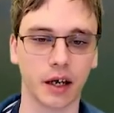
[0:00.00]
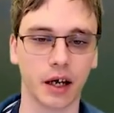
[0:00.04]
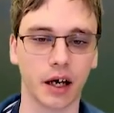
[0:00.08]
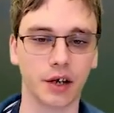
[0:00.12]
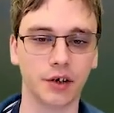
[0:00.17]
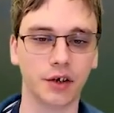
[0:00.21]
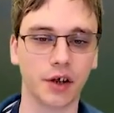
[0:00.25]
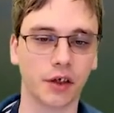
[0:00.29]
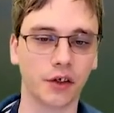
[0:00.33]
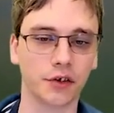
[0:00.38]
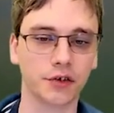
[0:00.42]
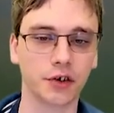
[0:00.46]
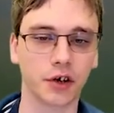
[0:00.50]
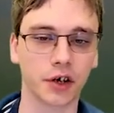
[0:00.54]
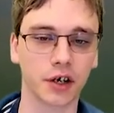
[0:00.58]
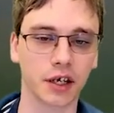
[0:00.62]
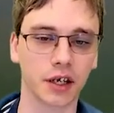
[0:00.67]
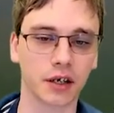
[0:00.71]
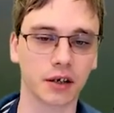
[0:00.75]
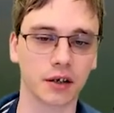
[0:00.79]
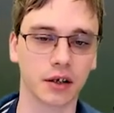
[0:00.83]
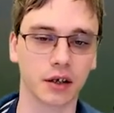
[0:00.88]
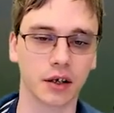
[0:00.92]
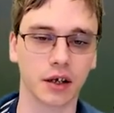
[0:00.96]
Another
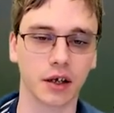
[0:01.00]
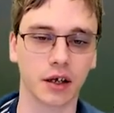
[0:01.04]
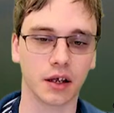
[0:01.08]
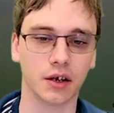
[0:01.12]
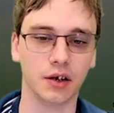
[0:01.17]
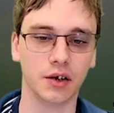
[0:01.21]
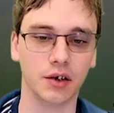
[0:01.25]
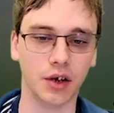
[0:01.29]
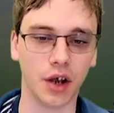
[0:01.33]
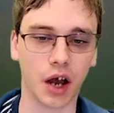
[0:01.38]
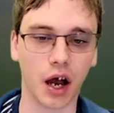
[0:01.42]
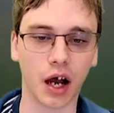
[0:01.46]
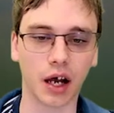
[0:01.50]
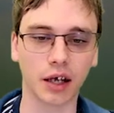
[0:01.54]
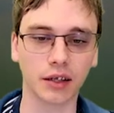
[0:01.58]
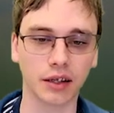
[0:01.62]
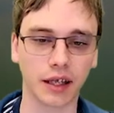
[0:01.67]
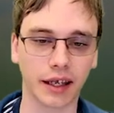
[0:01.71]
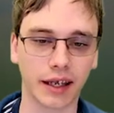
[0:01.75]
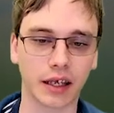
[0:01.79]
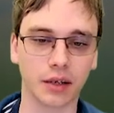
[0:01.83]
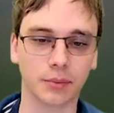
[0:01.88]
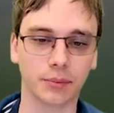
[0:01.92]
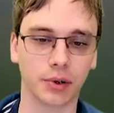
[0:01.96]
target
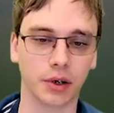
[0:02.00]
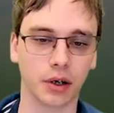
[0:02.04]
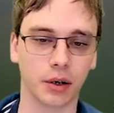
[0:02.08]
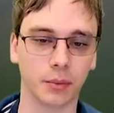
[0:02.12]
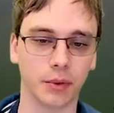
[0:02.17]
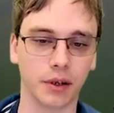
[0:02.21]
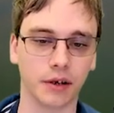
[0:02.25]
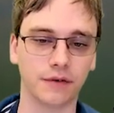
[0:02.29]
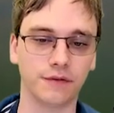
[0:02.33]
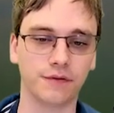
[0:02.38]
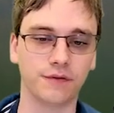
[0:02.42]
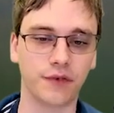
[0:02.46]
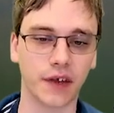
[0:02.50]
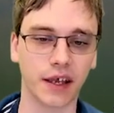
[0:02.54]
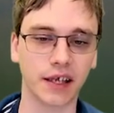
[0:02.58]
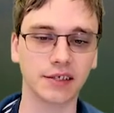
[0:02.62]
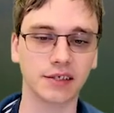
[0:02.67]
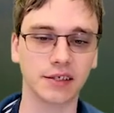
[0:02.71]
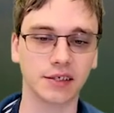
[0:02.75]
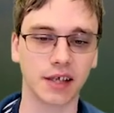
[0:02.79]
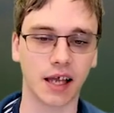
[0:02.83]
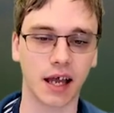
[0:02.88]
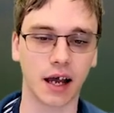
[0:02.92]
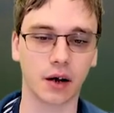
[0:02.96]
non-land permanent
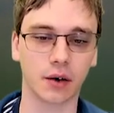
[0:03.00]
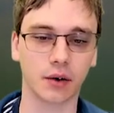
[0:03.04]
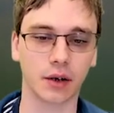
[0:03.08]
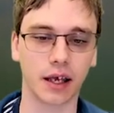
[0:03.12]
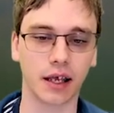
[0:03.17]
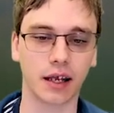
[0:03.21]
phases out,